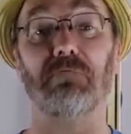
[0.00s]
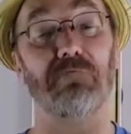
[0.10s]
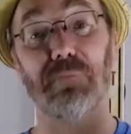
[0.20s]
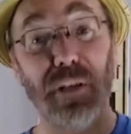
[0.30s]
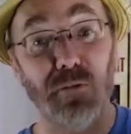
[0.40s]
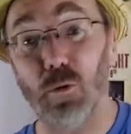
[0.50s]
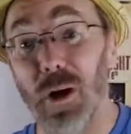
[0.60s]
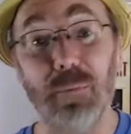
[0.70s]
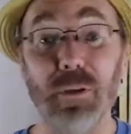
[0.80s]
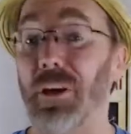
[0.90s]
a bit of a
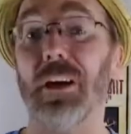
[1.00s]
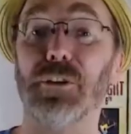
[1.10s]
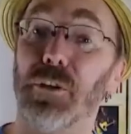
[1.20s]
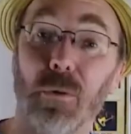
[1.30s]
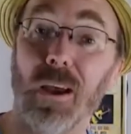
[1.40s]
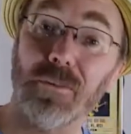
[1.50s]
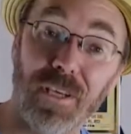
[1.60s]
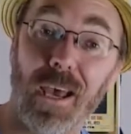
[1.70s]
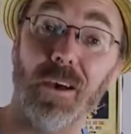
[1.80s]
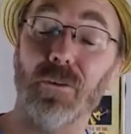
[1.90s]
reputation
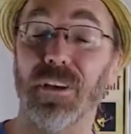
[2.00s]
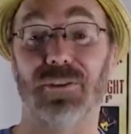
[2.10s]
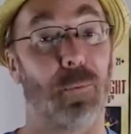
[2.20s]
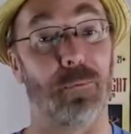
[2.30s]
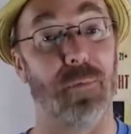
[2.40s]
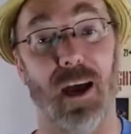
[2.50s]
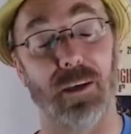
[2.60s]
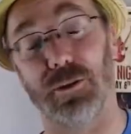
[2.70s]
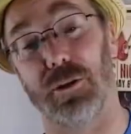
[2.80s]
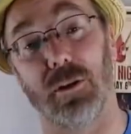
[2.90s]
around town as a
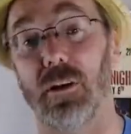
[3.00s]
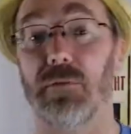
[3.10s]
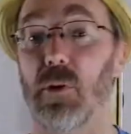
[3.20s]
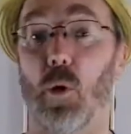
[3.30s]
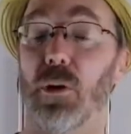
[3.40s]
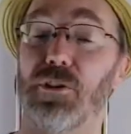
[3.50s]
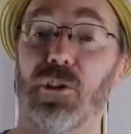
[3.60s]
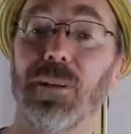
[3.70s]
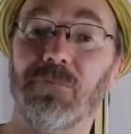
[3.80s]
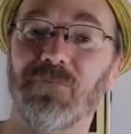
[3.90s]
master of your
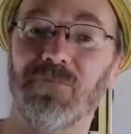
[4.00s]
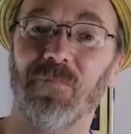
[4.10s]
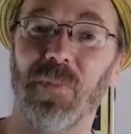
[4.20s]
instrument,